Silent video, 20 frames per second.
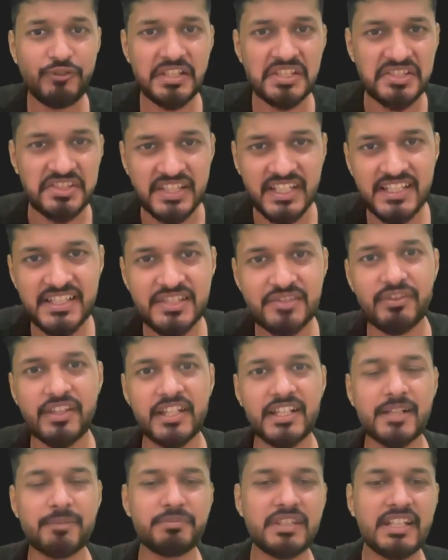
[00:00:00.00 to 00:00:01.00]
we just
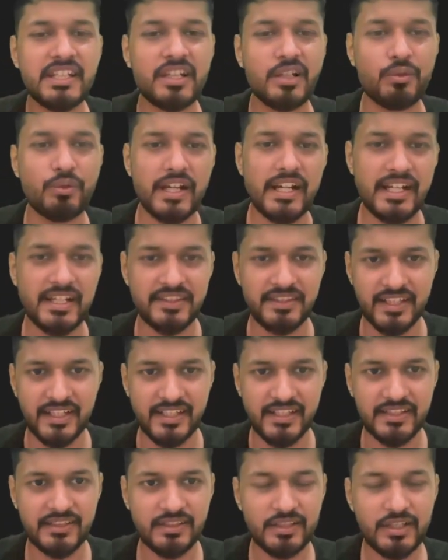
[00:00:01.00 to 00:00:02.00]
wake up the required
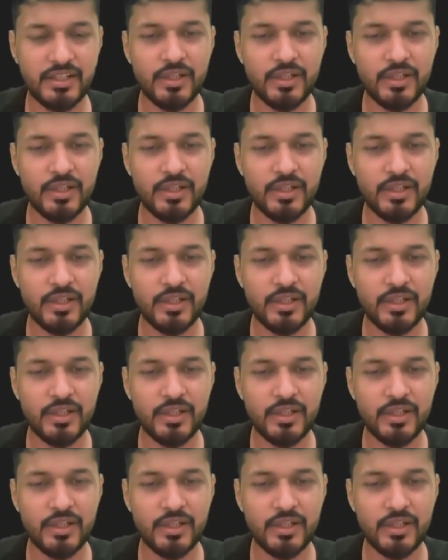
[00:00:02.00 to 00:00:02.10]
thread?